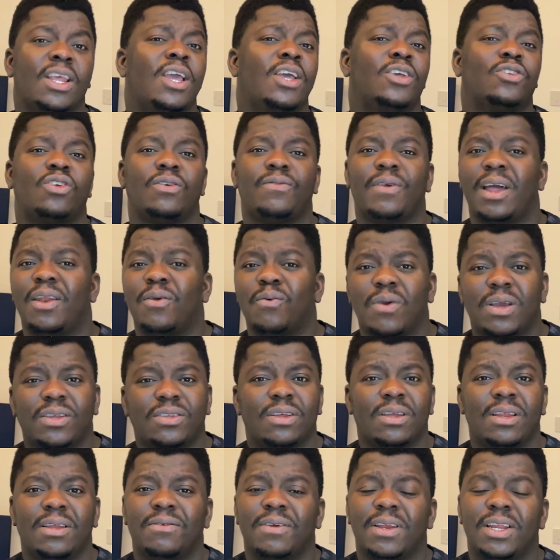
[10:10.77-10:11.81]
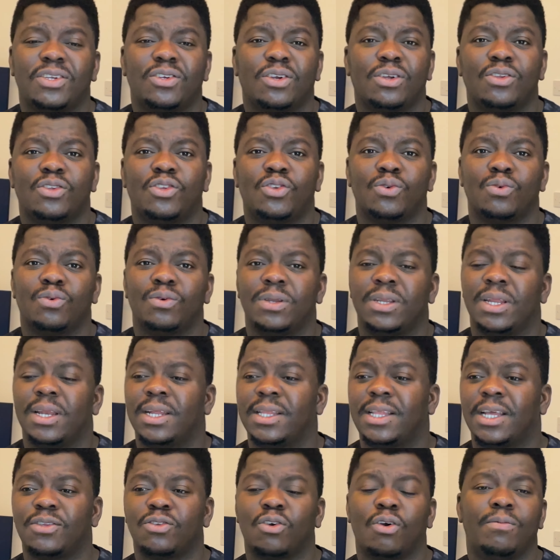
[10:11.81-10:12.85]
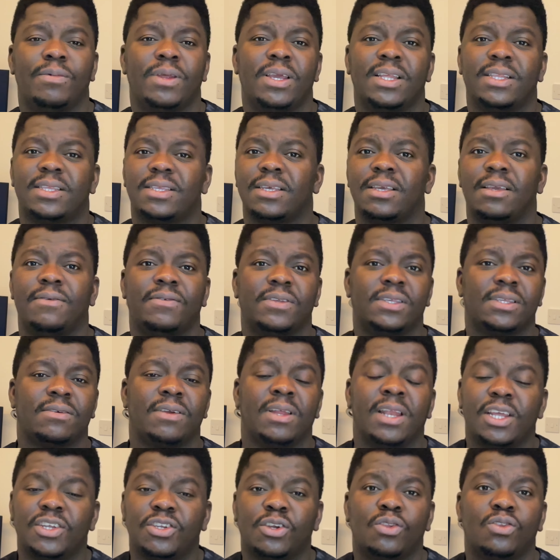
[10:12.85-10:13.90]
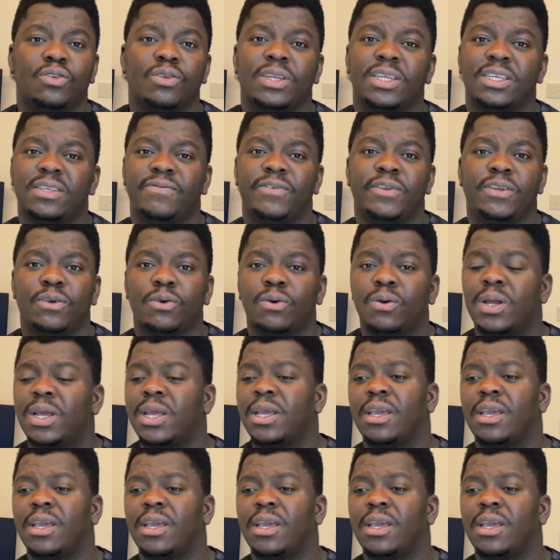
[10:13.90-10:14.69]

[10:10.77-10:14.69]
So if you have any question in relation to the latest updates, if it's in relation to this video,